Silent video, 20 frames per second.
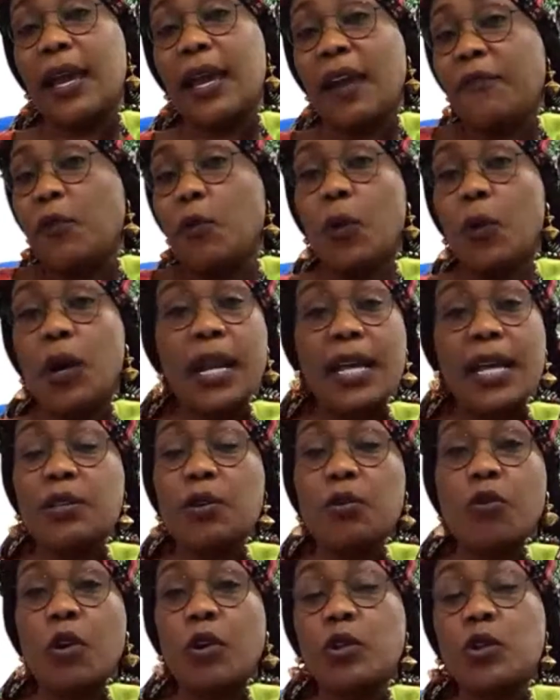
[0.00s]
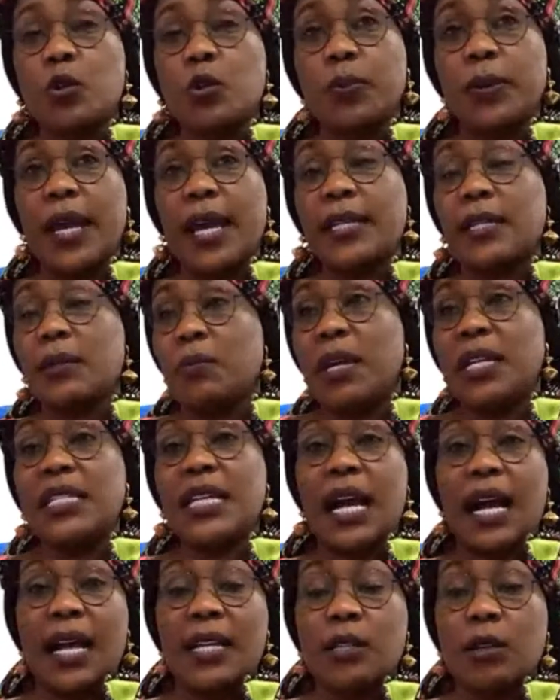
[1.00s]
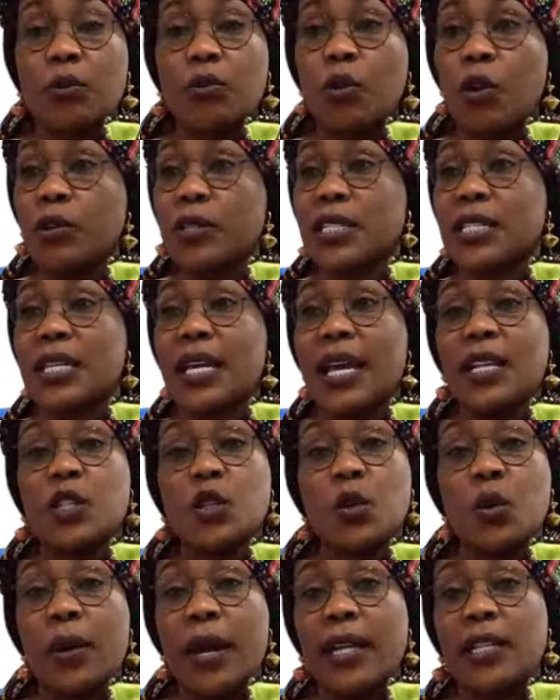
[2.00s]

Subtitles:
Everyone has a role to play. The media has a role, CSO,